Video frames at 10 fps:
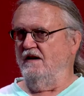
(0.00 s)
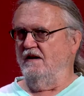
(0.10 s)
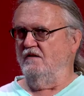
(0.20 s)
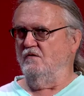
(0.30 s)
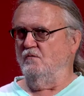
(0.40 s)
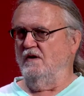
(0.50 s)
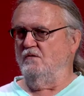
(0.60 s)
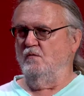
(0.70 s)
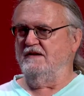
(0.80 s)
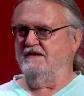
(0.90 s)
Now,
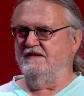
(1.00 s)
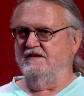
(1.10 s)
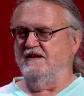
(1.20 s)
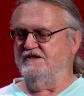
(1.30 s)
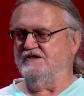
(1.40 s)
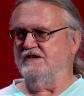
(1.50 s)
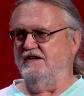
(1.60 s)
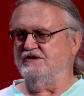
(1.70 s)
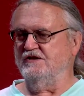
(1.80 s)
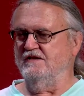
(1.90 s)
what did the
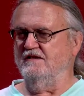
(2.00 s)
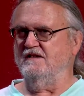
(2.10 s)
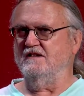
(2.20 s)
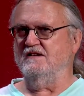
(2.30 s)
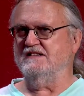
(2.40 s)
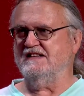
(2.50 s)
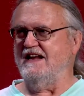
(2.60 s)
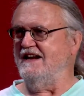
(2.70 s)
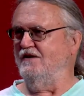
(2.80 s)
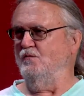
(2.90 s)
legislation
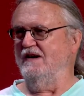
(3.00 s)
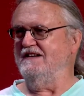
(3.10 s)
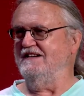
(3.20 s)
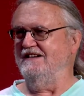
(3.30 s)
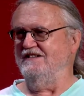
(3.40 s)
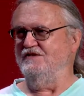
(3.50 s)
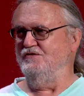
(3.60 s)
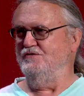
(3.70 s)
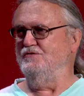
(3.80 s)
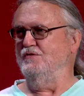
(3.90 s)
say, or what did it
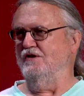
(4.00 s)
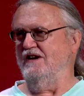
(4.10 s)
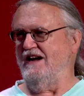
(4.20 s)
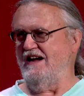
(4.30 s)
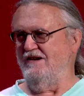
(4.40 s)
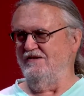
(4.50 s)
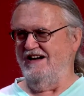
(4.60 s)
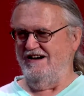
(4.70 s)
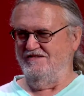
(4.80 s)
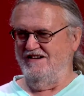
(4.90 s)
do, or
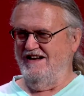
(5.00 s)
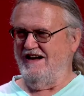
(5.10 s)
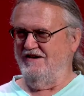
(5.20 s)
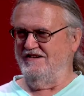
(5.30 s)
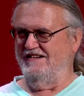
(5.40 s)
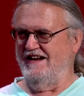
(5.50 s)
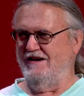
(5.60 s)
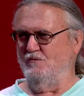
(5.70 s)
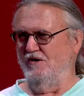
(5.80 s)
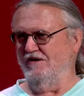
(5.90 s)
how did
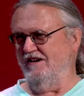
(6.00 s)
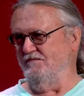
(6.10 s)
that work?